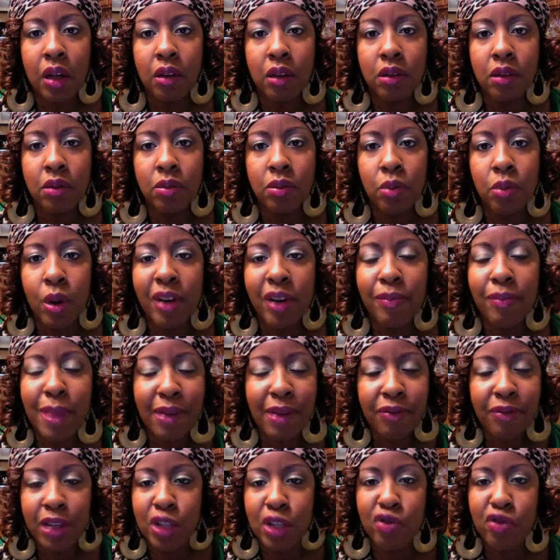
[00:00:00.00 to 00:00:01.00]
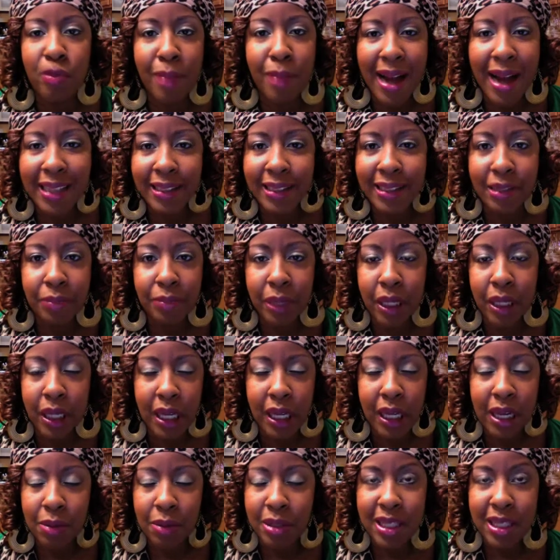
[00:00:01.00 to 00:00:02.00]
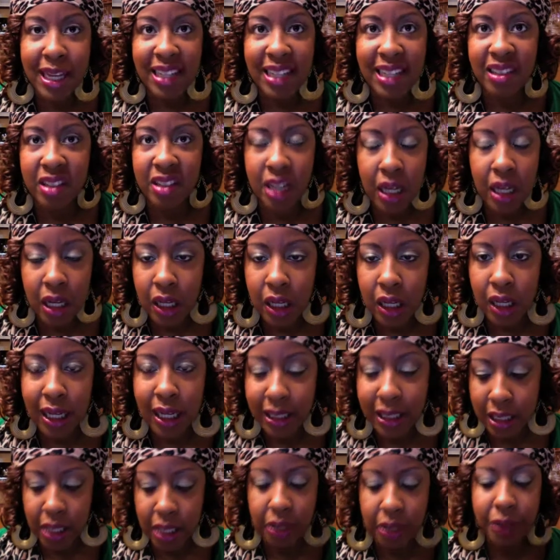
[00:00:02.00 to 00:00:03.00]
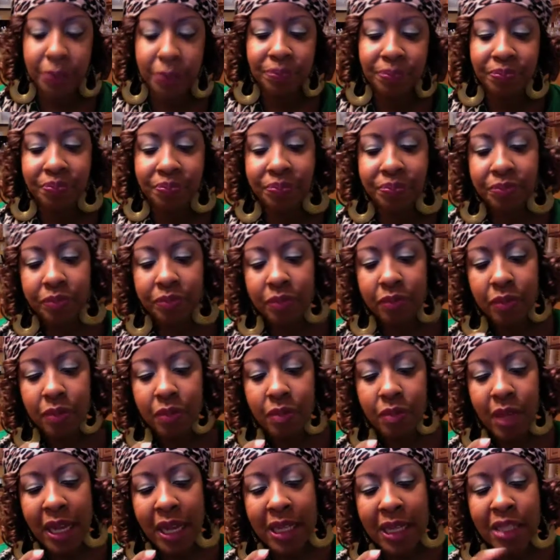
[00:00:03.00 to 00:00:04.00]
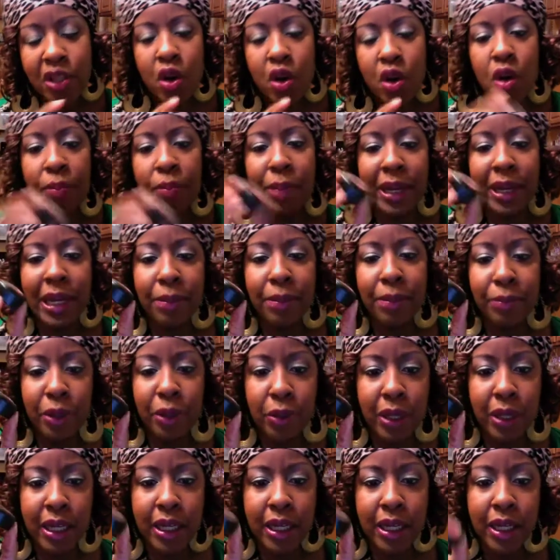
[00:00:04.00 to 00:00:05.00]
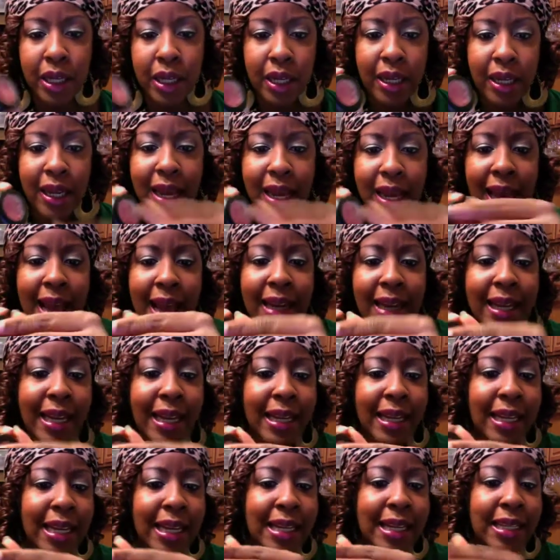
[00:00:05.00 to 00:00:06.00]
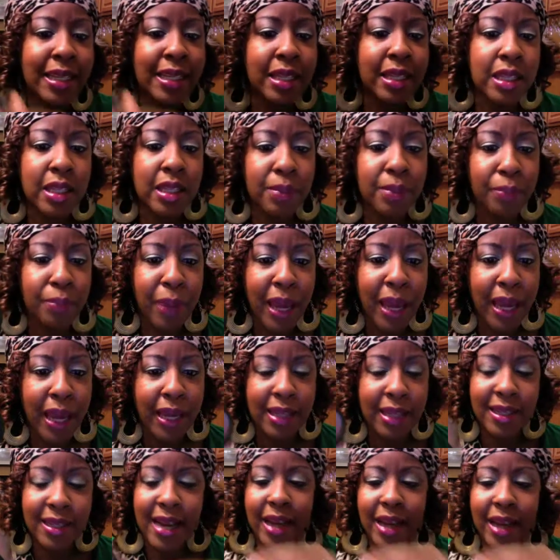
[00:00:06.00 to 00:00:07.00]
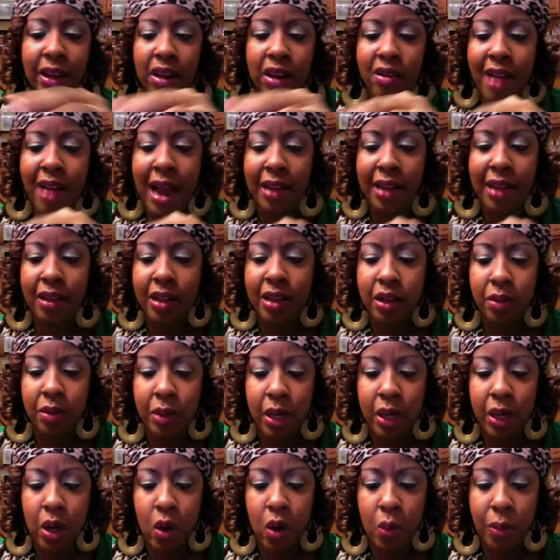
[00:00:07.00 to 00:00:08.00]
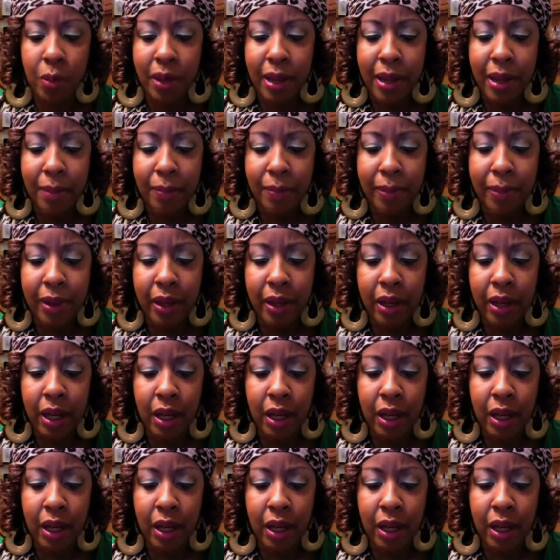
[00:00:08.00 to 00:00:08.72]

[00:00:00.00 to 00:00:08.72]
one of my friends reminded me, and I was like, duh, hello. It is called Budding Beauty, and it is pink. It's kind of cracked, so I don't want to open it, but